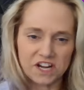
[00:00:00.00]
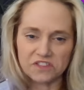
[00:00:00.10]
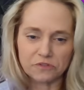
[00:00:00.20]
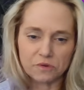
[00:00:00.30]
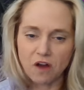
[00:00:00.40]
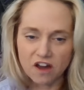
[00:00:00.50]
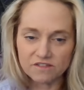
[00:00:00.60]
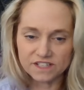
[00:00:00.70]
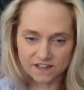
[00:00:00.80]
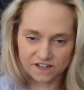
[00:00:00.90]
it through Auto
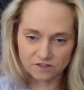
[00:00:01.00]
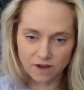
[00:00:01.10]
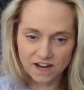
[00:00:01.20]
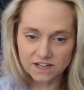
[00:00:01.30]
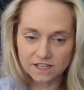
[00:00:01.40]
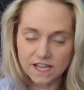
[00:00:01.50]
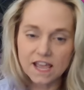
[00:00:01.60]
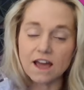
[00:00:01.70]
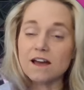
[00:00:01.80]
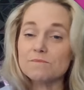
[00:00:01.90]
Designer, right?
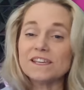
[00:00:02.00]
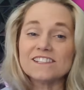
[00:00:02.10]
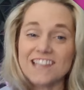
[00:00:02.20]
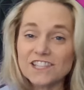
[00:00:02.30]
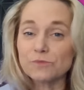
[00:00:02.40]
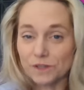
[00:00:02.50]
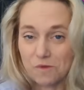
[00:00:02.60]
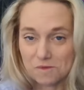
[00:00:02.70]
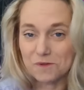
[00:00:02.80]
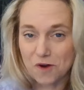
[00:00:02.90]
Because that's really
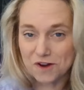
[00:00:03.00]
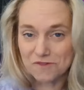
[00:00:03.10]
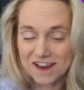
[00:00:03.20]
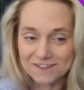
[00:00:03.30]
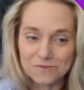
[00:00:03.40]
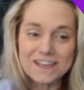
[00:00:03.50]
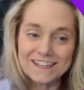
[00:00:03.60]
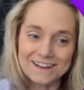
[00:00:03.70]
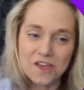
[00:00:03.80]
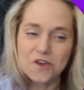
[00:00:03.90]
what we want, right? We
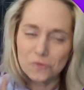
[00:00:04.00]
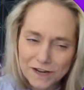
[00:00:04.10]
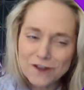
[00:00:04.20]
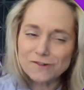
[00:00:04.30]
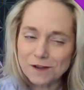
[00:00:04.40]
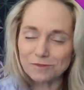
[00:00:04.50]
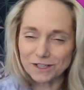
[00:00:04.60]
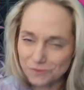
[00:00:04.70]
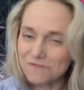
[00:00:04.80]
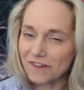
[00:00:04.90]
know
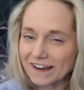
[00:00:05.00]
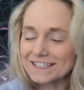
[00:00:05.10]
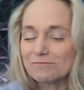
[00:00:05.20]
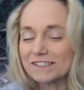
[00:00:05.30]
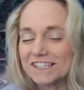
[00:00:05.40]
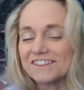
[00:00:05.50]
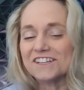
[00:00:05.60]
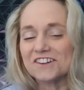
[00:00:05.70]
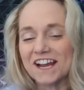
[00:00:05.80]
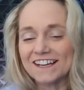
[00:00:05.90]
templates. We can find templates on the
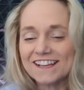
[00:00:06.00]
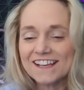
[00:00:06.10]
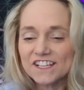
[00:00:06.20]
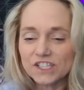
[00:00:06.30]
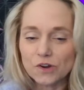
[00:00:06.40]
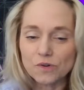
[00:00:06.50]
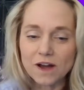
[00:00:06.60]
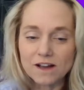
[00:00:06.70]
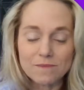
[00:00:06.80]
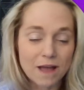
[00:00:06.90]
internet. So
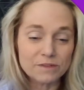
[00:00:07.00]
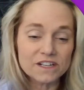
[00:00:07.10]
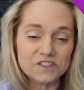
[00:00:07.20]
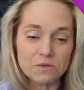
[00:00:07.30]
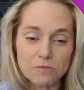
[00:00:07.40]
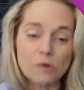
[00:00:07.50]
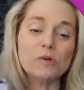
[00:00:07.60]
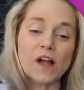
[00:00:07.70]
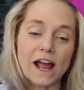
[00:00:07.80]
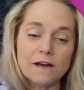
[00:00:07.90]
I'm going to do a
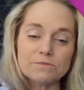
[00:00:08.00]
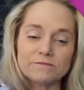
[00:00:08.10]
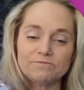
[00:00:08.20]
mobile app,